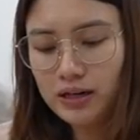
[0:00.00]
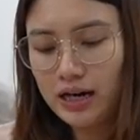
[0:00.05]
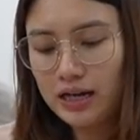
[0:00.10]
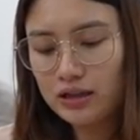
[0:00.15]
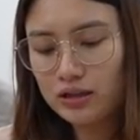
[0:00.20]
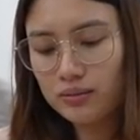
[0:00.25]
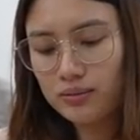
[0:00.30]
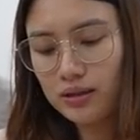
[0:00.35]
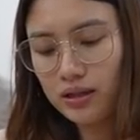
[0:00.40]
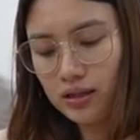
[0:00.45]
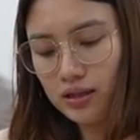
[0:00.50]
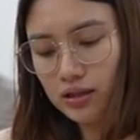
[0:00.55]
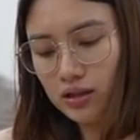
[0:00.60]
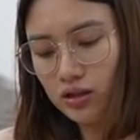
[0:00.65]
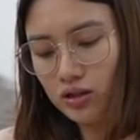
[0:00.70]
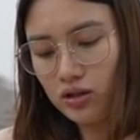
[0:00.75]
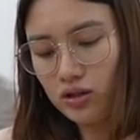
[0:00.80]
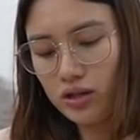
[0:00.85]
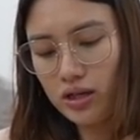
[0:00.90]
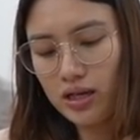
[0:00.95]
random lang
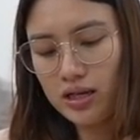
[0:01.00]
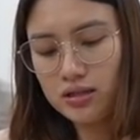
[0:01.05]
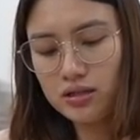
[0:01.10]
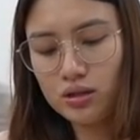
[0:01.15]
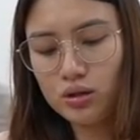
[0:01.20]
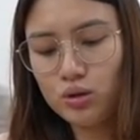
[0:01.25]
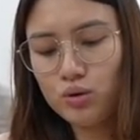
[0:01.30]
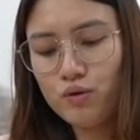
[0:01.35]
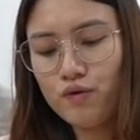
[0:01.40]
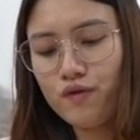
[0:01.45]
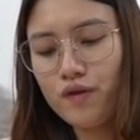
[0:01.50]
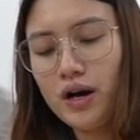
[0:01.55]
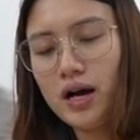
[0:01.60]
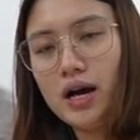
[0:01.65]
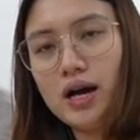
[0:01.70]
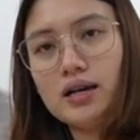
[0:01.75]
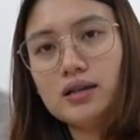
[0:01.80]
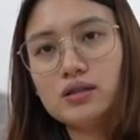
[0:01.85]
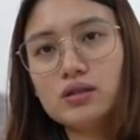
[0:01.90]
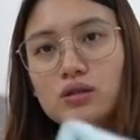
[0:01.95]
ito is
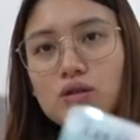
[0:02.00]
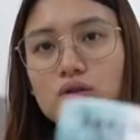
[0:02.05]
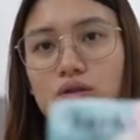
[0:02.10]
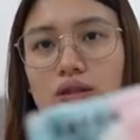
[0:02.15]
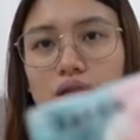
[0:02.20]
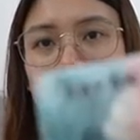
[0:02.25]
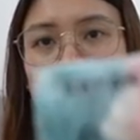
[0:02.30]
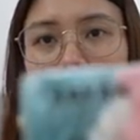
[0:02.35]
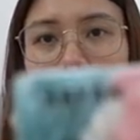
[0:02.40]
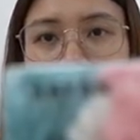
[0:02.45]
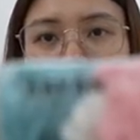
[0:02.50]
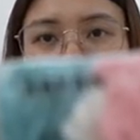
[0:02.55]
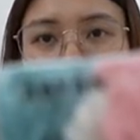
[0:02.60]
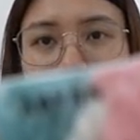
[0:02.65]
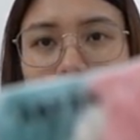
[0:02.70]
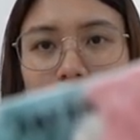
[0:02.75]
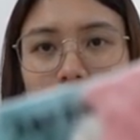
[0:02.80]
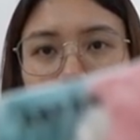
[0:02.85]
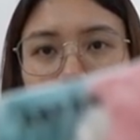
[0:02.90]
lufa. So they have three